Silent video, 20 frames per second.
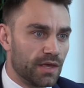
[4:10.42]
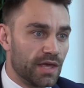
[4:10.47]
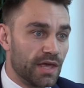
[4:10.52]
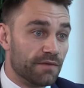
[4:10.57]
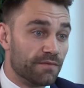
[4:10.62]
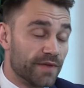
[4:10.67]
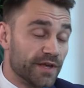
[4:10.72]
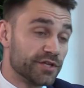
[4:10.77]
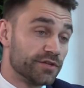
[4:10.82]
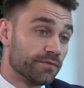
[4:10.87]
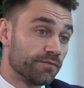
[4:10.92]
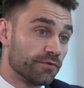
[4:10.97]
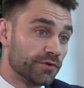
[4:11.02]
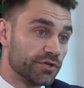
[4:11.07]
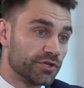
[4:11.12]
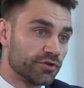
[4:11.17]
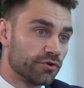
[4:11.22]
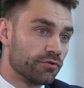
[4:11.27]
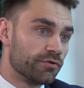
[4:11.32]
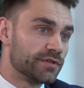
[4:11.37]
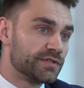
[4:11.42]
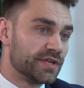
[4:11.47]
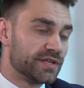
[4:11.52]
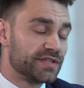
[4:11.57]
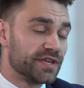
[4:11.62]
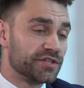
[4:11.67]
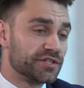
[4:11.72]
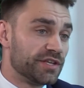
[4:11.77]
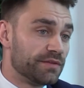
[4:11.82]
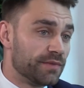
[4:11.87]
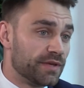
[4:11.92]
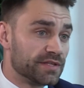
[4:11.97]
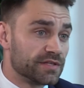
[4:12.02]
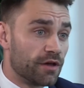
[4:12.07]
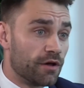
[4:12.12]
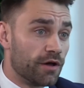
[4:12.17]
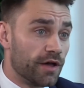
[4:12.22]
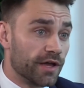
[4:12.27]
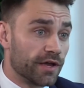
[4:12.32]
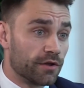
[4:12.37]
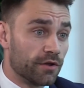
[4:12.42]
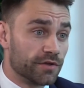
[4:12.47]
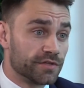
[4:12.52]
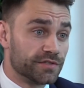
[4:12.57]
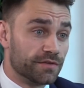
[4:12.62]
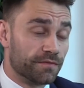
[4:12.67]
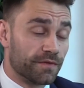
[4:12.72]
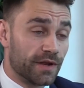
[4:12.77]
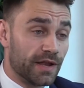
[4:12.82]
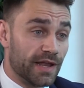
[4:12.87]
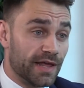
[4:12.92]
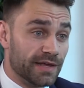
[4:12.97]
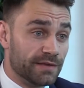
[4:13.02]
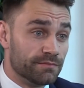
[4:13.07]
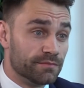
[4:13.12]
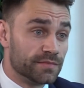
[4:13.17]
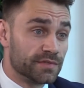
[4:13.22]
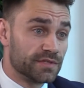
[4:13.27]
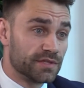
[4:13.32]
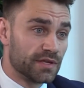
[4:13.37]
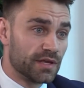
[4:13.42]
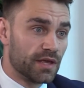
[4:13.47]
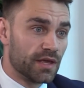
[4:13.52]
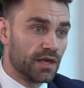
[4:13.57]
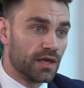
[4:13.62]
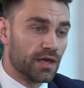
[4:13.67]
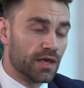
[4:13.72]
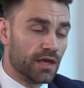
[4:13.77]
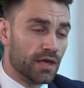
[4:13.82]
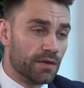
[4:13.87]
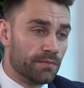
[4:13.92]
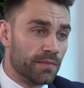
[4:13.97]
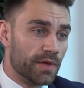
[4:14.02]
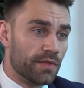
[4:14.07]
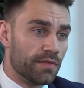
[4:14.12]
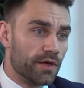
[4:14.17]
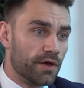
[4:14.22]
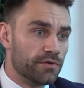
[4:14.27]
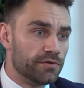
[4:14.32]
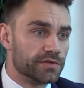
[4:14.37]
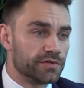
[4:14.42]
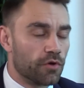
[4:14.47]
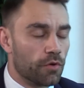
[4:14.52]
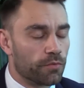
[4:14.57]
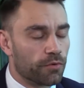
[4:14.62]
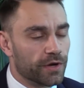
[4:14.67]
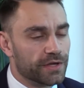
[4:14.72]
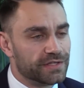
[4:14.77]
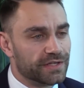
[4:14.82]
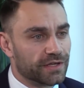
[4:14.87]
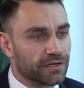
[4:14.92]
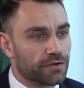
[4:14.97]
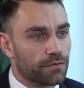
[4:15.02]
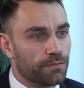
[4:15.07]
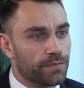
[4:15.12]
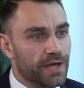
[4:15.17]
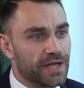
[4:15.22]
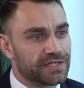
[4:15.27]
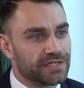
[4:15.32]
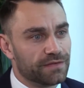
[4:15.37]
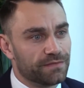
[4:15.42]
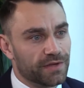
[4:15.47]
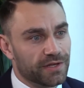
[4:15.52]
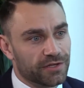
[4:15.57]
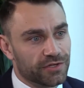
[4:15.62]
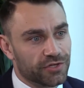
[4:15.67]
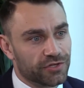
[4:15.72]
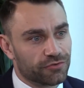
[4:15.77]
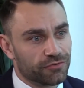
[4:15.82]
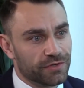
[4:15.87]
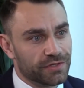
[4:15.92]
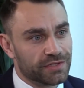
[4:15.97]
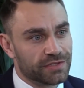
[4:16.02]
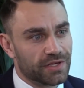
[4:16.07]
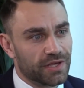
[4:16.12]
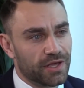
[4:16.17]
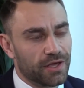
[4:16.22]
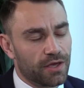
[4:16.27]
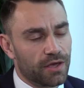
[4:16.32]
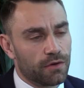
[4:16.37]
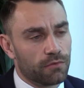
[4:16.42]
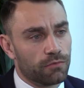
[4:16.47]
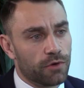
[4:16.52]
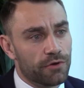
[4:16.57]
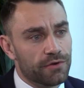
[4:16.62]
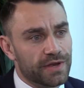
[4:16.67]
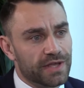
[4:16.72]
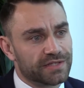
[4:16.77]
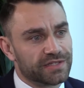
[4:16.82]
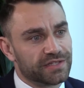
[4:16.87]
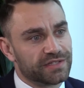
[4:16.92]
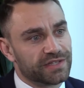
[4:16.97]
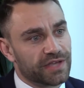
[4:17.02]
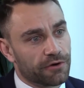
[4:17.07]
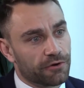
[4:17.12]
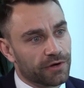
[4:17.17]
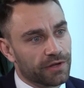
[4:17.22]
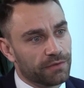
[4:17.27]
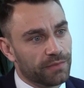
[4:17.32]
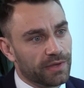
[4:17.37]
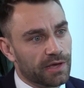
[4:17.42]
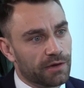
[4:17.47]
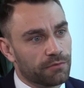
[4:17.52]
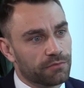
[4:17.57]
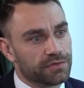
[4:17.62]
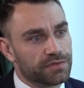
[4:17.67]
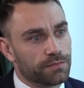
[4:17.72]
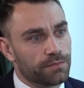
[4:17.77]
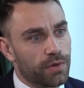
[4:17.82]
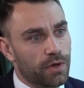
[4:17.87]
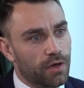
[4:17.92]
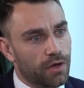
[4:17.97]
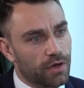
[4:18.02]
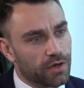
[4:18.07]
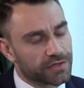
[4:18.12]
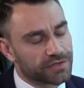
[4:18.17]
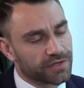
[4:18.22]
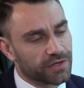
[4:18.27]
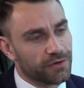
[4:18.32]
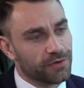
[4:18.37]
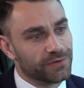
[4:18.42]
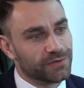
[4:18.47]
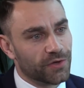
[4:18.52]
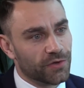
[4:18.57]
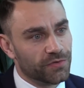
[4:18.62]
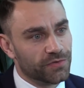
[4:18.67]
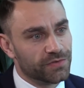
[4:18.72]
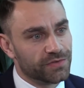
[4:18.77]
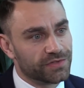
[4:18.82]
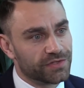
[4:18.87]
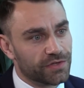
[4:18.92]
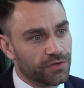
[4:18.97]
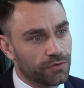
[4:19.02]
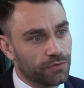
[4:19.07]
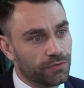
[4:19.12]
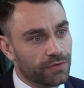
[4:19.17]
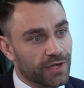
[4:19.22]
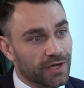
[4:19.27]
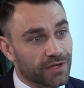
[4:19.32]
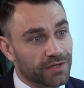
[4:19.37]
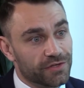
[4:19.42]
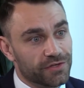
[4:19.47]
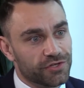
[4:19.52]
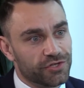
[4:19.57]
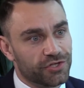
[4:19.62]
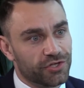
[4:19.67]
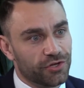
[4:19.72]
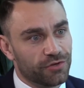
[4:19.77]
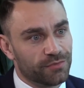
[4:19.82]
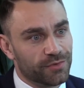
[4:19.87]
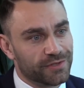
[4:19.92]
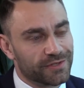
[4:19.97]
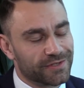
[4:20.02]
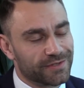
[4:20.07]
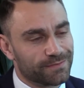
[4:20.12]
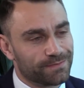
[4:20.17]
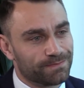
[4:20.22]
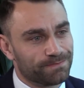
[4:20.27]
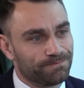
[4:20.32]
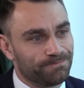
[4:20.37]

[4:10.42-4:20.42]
Inflation for insurers essentially means a higher cost of claims, and those operating in competitive industries won't necessarily be able to pass those on to their consumers.